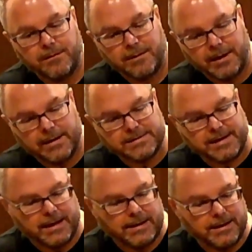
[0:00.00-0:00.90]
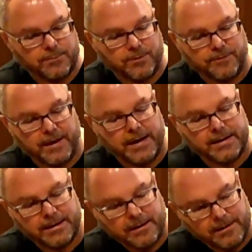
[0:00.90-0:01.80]
Okay, it's kind of
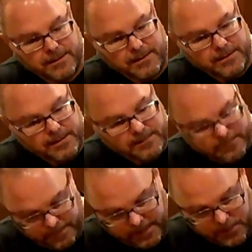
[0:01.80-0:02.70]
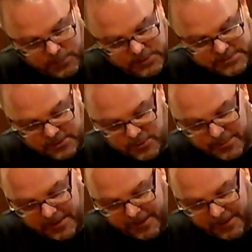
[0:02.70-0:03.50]
liquefied, and we'll use a little bit of